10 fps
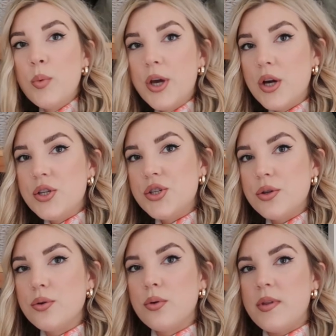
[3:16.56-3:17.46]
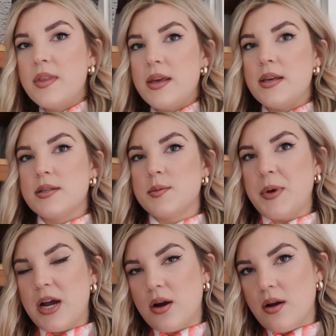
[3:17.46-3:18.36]
We could do these
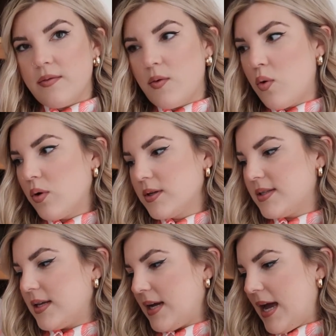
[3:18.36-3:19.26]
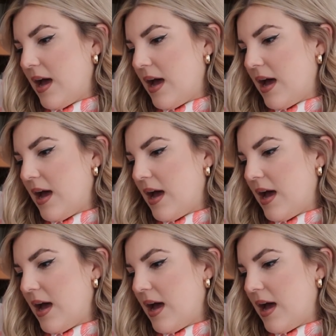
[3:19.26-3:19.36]
pair of cords that I